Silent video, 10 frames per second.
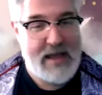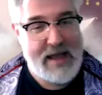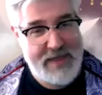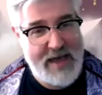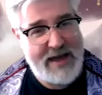
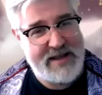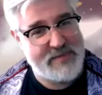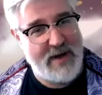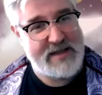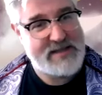And that is
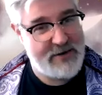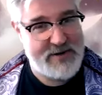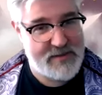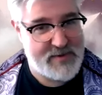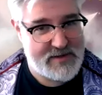my
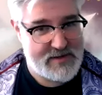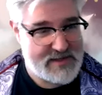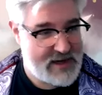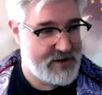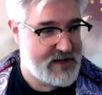serendipitous,
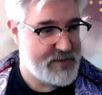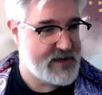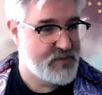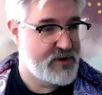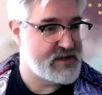
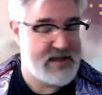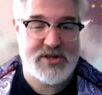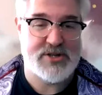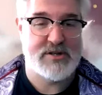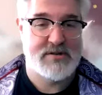serendipitous
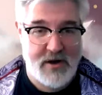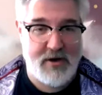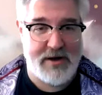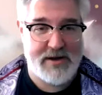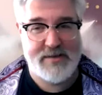presentation
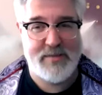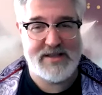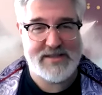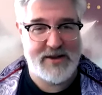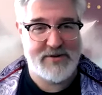on my
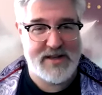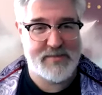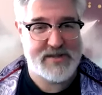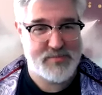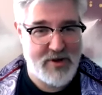
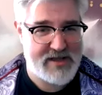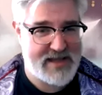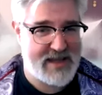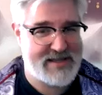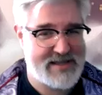serendipitous
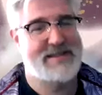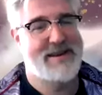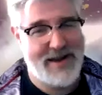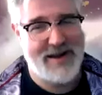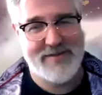process
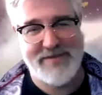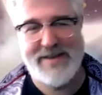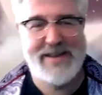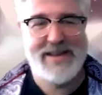of